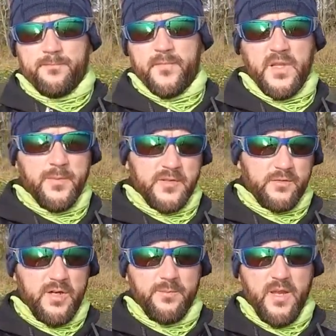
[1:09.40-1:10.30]
lipless
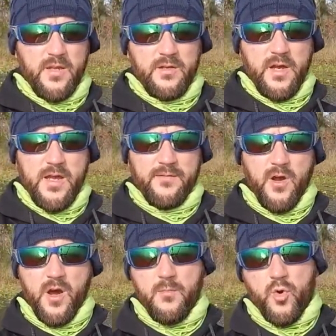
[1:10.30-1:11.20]
crankbait. I've
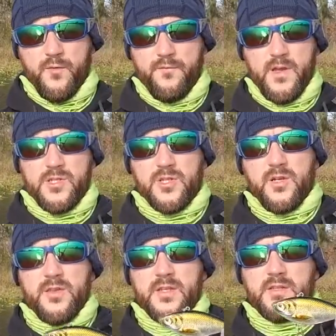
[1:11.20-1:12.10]
caught more fish
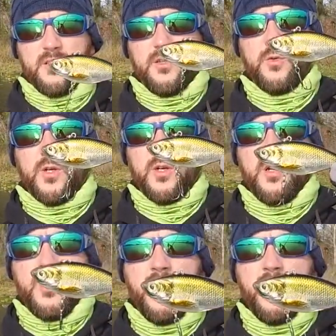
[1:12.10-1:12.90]
on this lure